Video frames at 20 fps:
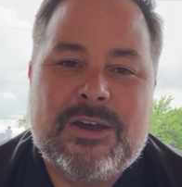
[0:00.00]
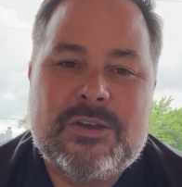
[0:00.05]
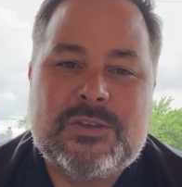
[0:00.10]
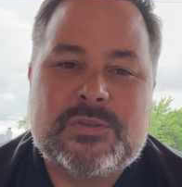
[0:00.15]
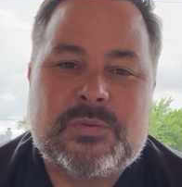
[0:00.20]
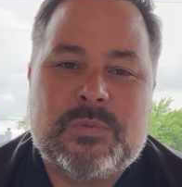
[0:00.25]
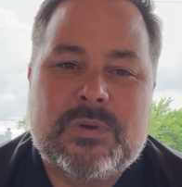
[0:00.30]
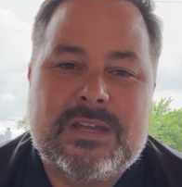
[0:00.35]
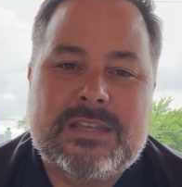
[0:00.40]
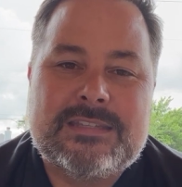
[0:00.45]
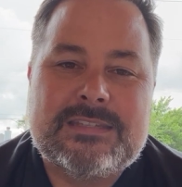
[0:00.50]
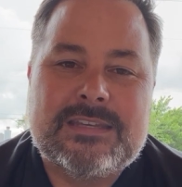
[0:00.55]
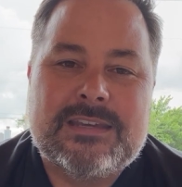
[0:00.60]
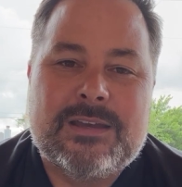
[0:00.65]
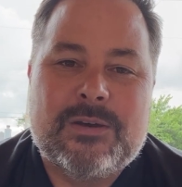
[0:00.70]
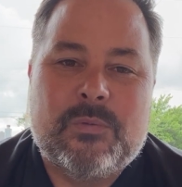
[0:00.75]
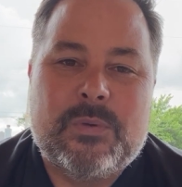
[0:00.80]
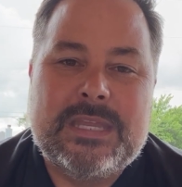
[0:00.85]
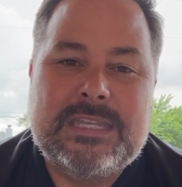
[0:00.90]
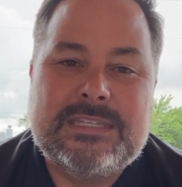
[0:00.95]

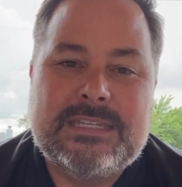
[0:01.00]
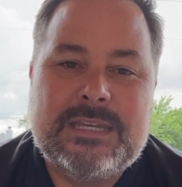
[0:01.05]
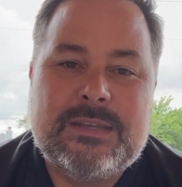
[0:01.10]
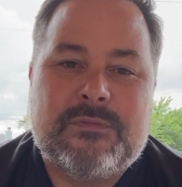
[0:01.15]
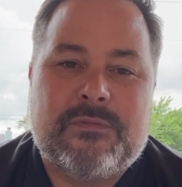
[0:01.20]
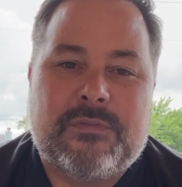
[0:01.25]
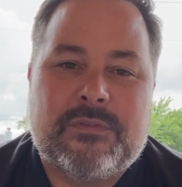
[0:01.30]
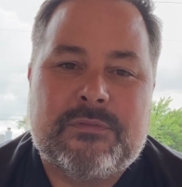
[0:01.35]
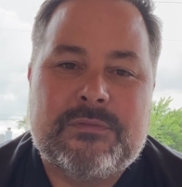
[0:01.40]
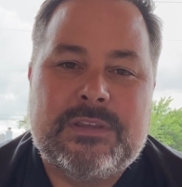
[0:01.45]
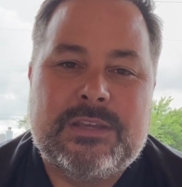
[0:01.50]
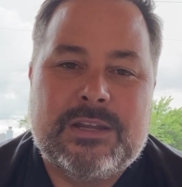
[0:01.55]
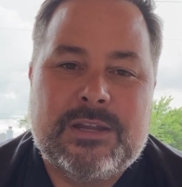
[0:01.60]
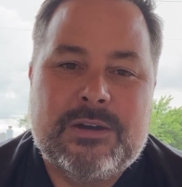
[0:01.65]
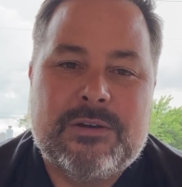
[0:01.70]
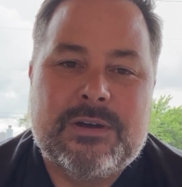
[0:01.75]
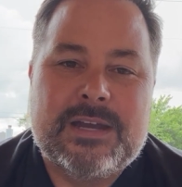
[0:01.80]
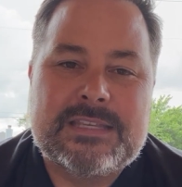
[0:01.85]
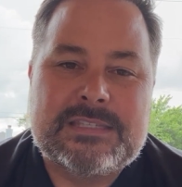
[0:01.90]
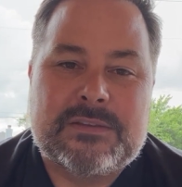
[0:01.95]
what we did,
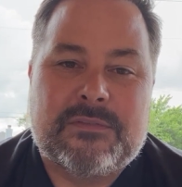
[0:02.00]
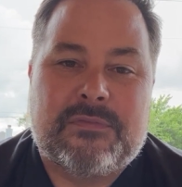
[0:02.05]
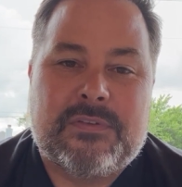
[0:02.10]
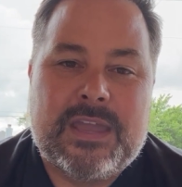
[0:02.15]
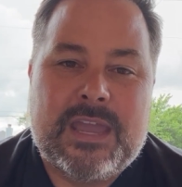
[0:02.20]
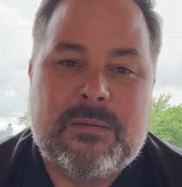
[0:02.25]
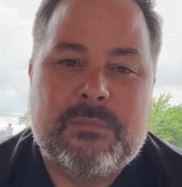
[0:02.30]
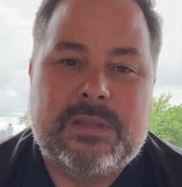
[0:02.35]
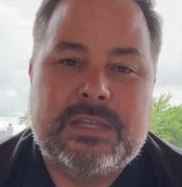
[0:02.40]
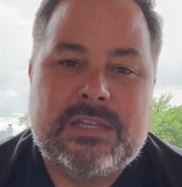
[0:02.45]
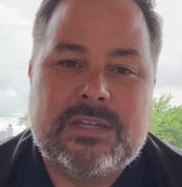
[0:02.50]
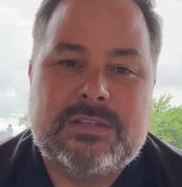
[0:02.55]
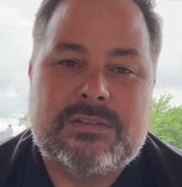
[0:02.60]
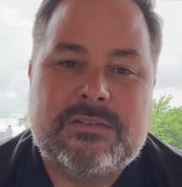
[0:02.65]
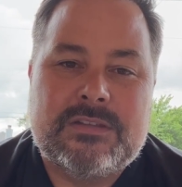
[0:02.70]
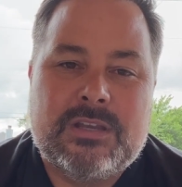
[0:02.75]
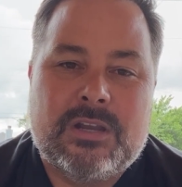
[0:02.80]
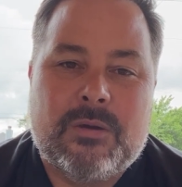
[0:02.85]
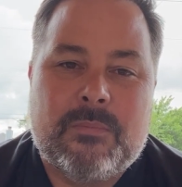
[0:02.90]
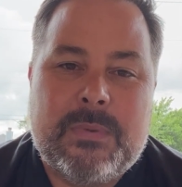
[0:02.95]
as a family
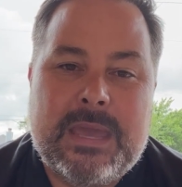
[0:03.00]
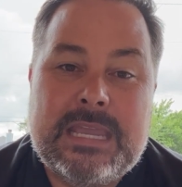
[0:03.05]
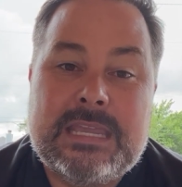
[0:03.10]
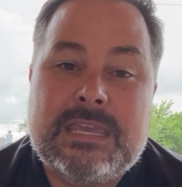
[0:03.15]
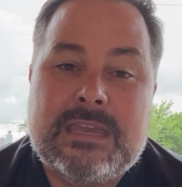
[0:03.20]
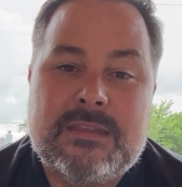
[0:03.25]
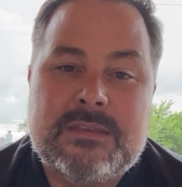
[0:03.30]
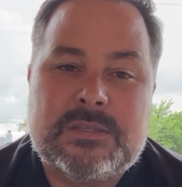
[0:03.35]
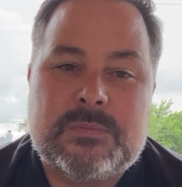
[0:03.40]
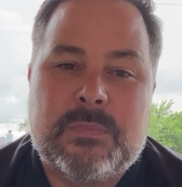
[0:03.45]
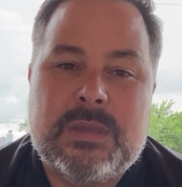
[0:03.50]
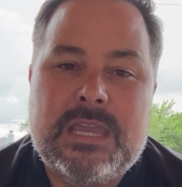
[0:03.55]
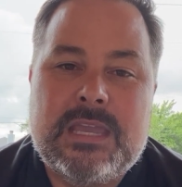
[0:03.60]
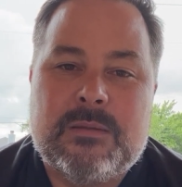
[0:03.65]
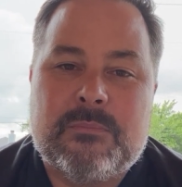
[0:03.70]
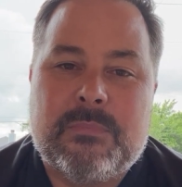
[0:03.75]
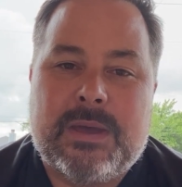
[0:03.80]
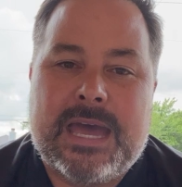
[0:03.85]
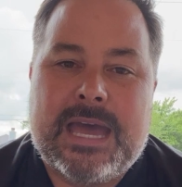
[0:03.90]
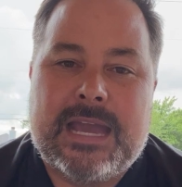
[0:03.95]
to make ends
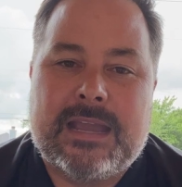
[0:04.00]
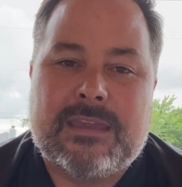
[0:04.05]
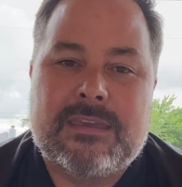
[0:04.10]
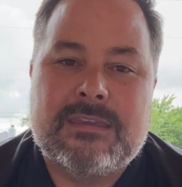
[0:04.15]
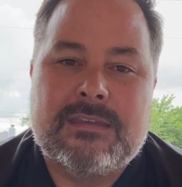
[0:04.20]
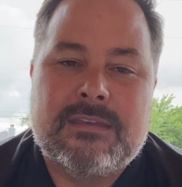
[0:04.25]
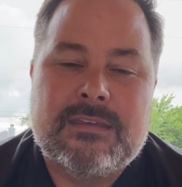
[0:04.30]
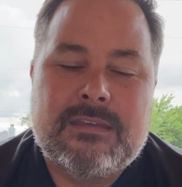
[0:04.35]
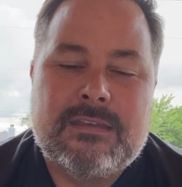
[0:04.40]
meet back,